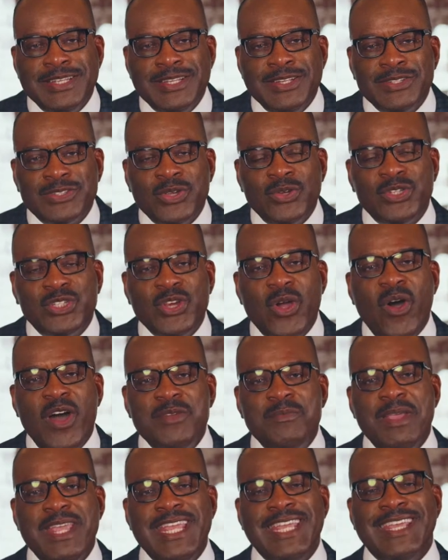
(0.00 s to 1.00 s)
So join
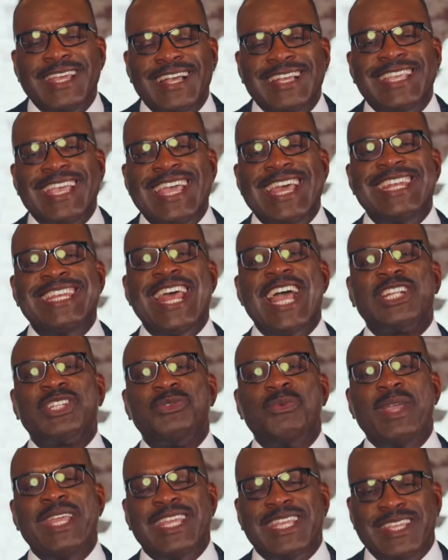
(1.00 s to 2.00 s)
me again next
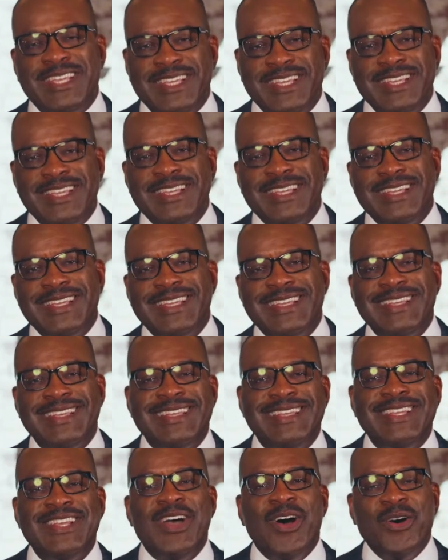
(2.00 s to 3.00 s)
week
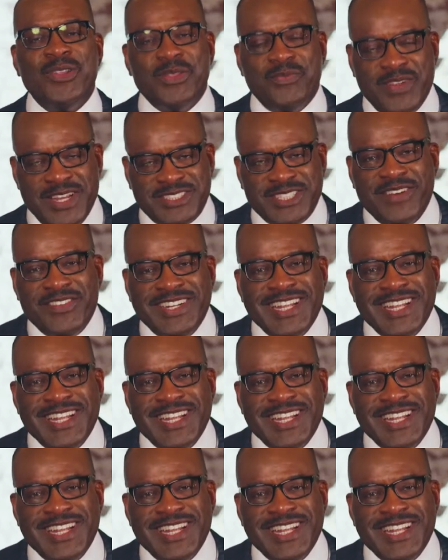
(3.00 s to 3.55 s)
on the Best Everett